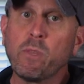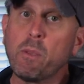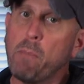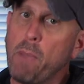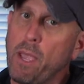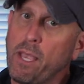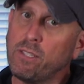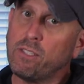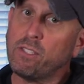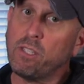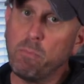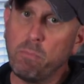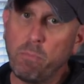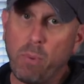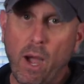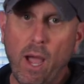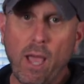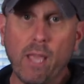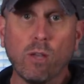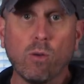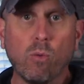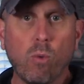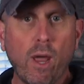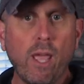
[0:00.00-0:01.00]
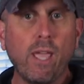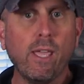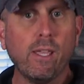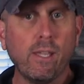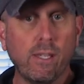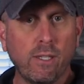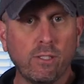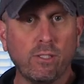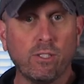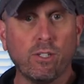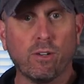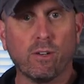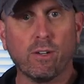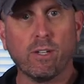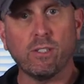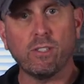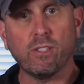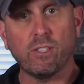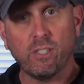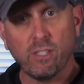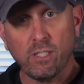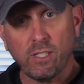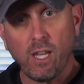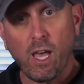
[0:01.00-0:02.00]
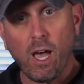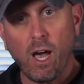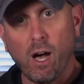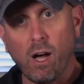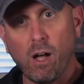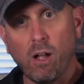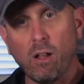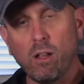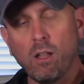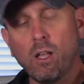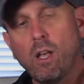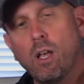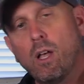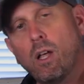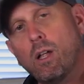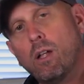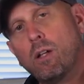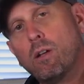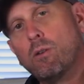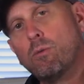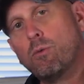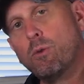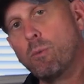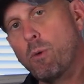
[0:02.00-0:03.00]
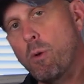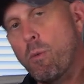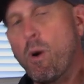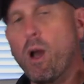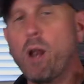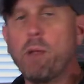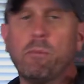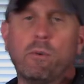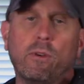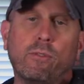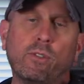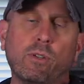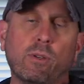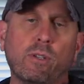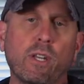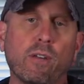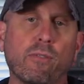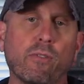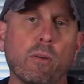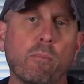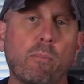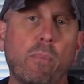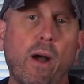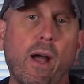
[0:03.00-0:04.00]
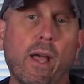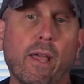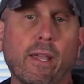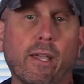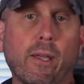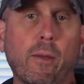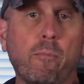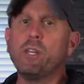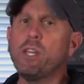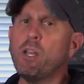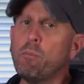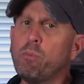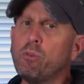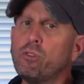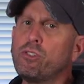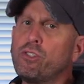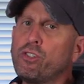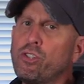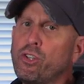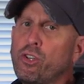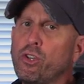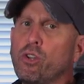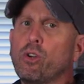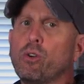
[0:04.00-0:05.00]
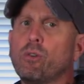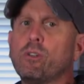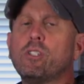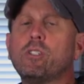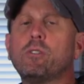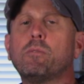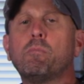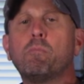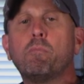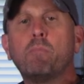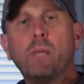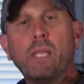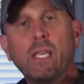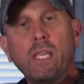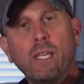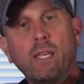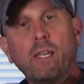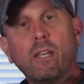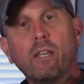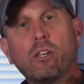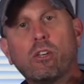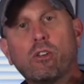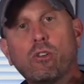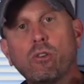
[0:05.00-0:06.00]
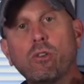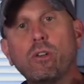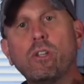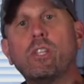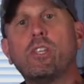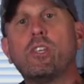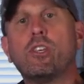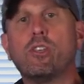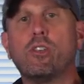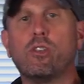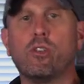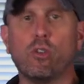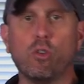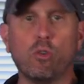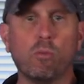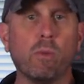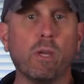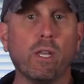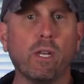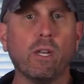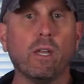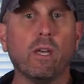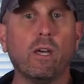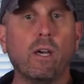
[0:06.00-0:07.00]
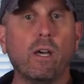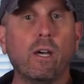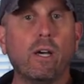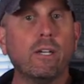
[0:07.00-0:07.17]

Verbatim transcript: makes the bike way easier to sell when we want to move to a different bike. But number two is being a good human.